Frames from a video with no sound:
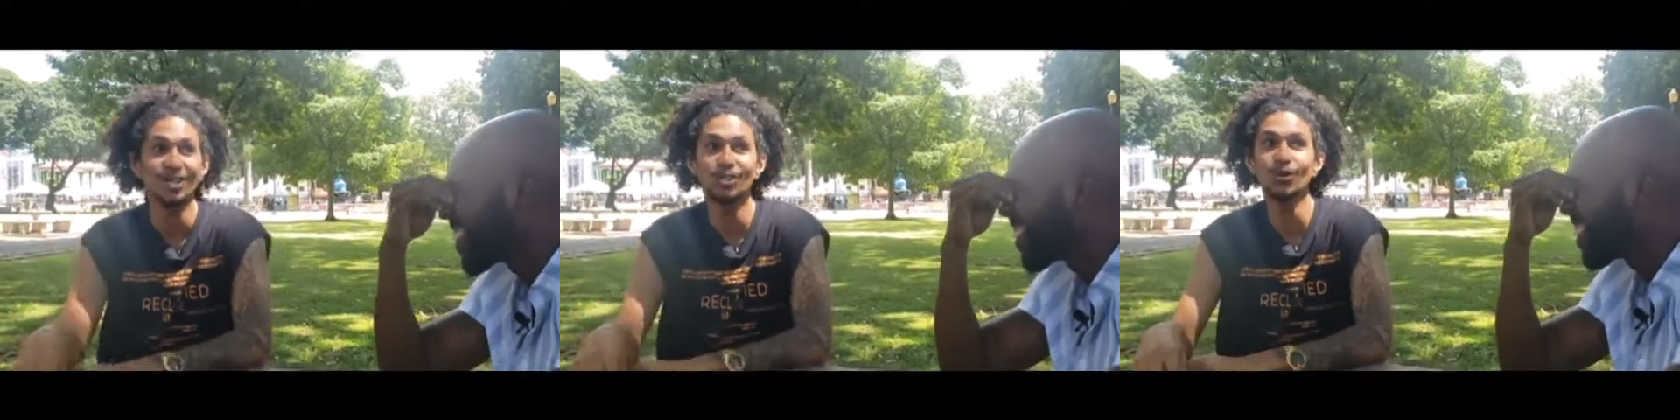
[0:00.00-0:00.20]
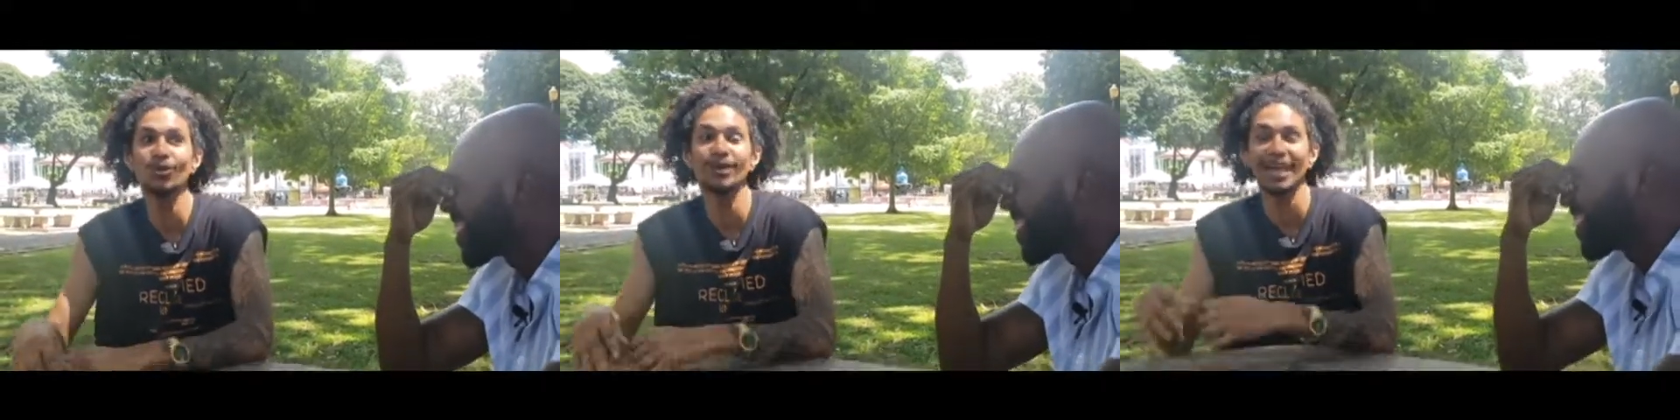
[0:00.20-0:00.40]

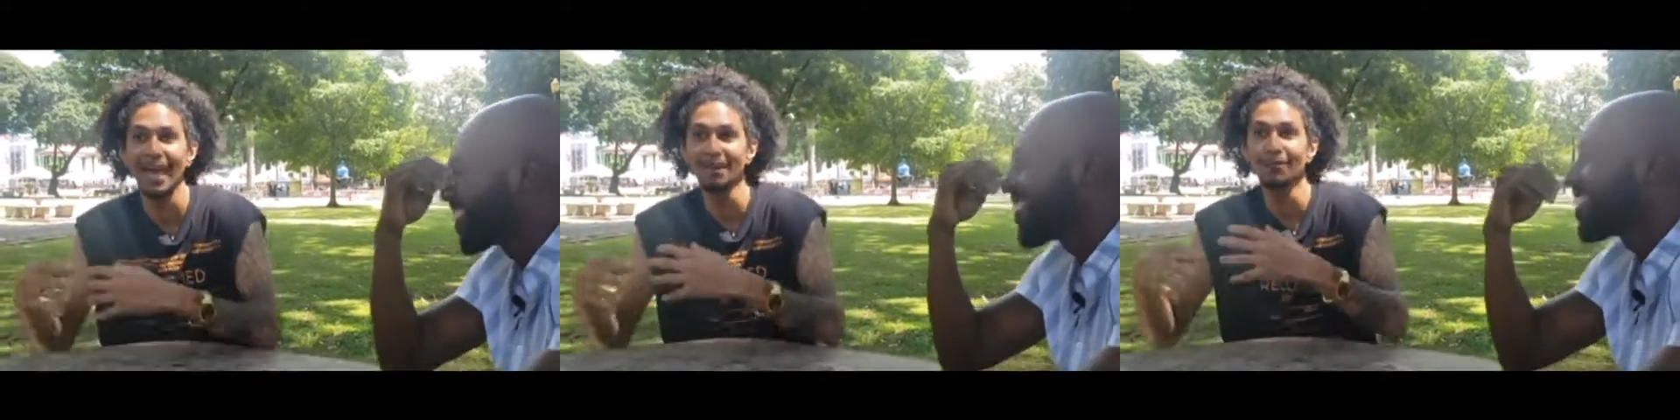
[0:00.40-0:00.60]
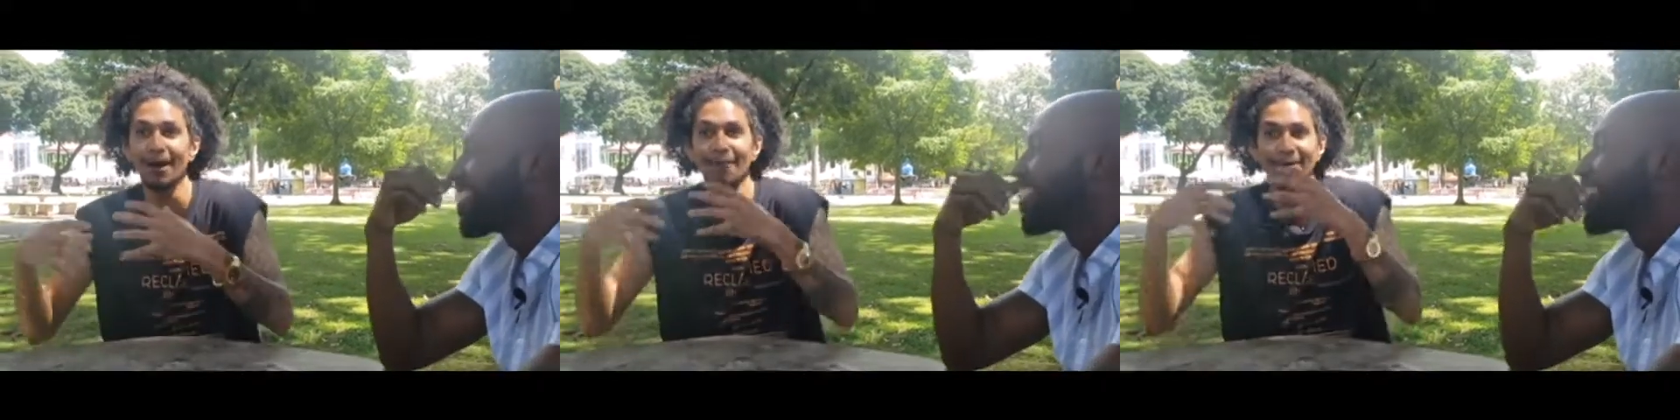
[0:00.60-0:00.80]
to
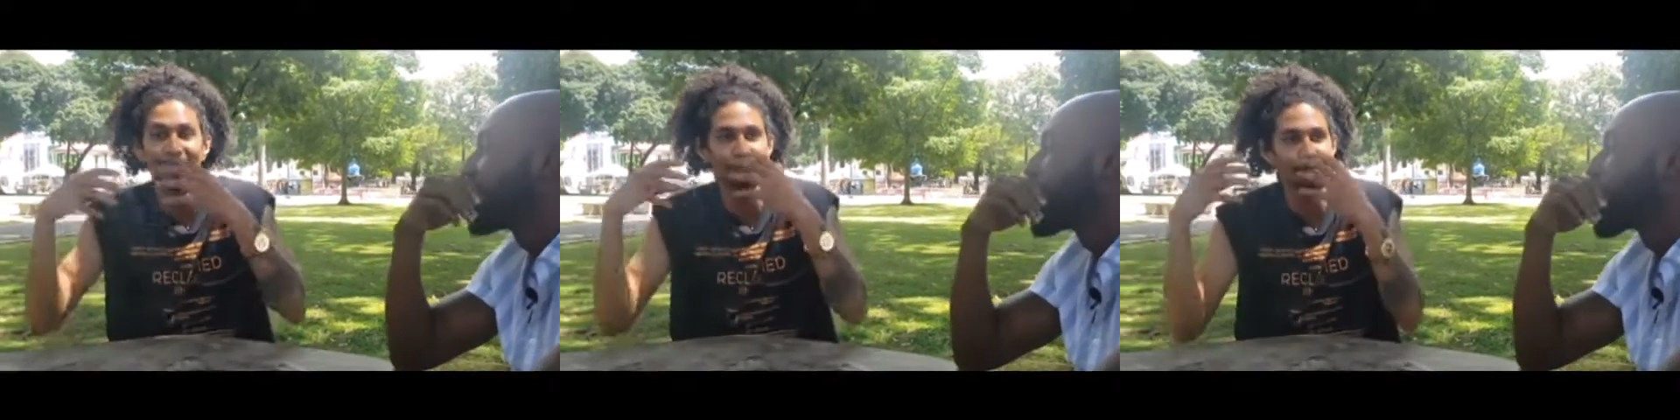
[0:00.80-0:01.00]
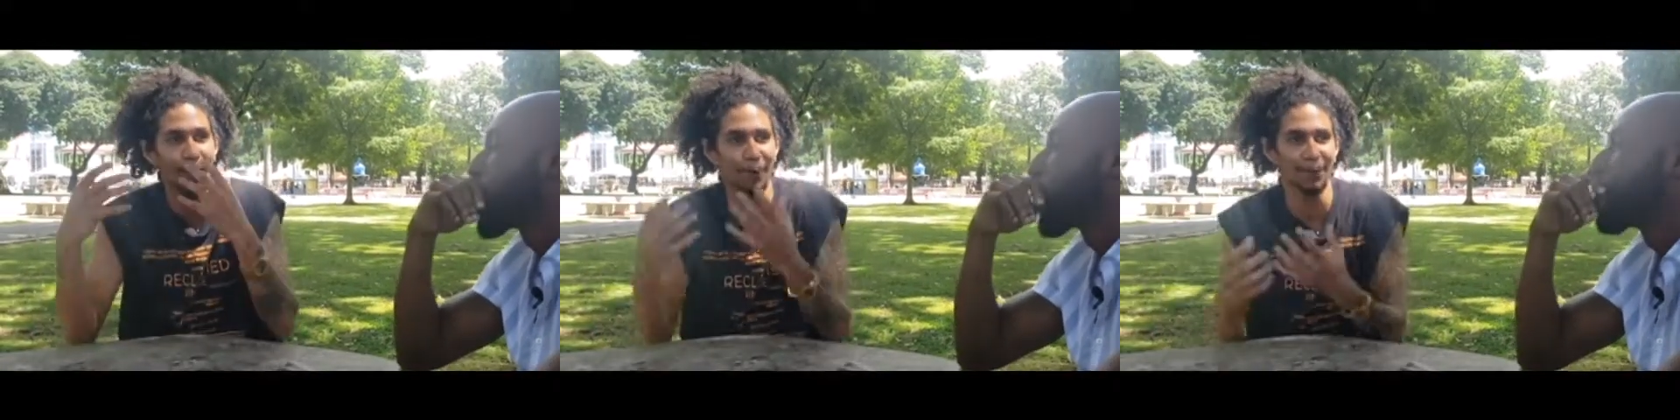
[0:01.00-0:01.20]
get
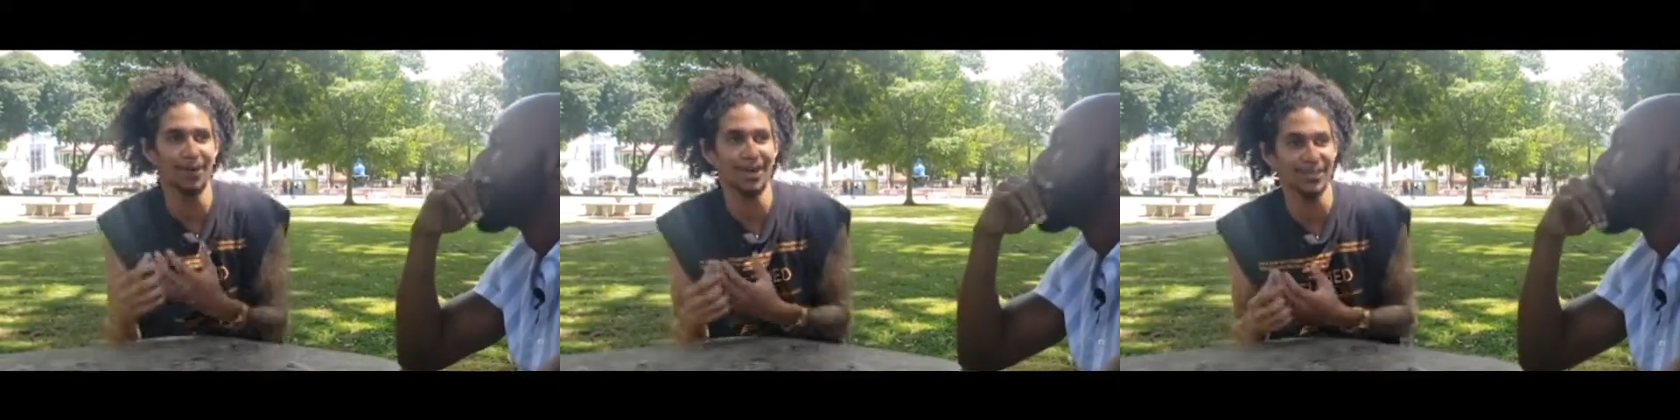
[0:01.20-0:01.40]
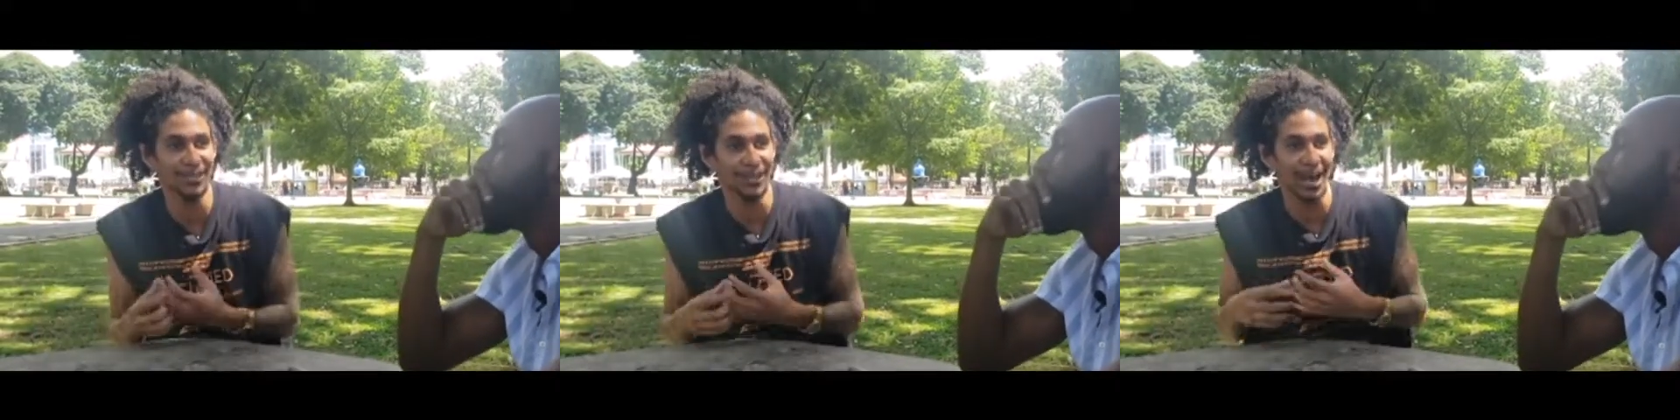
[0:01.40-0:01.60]
the
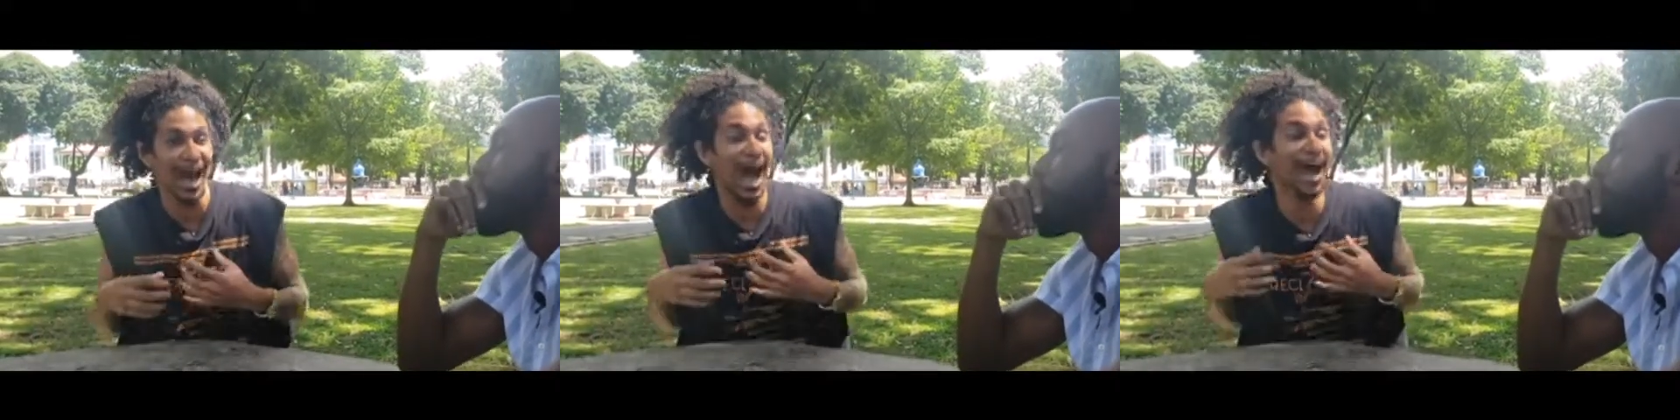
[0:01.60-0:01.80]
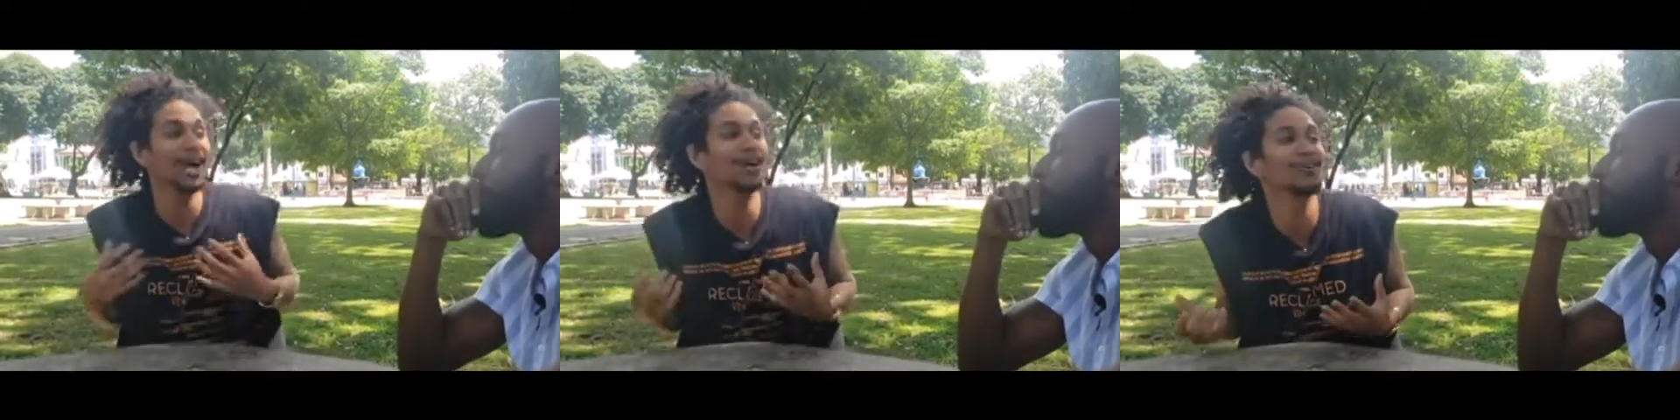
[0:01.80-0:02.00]
population
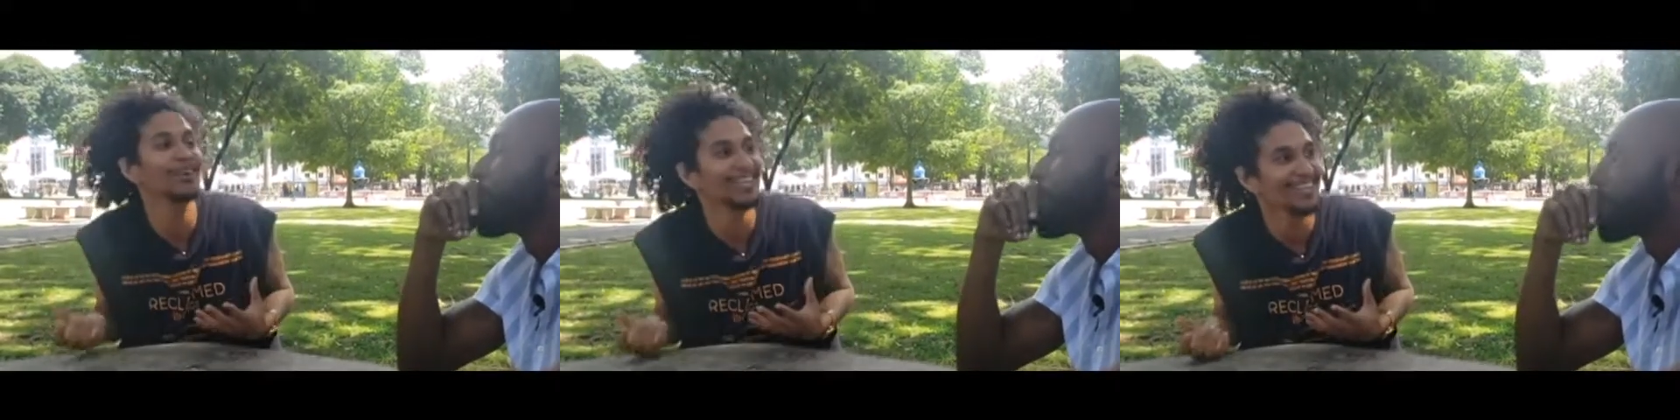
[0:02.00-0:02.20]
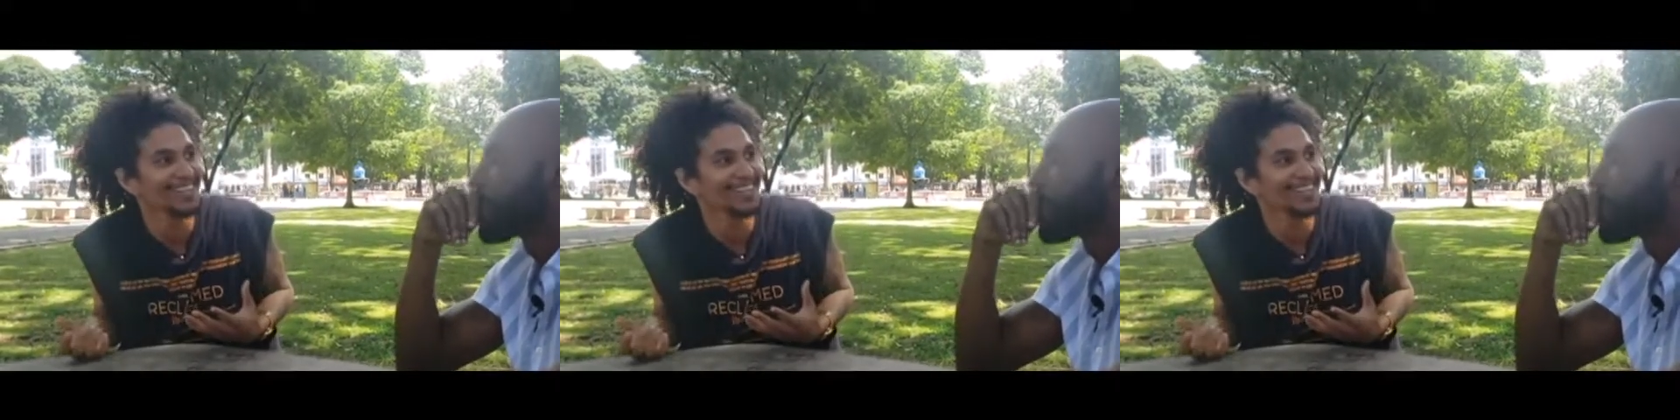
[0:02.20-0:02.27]
angry.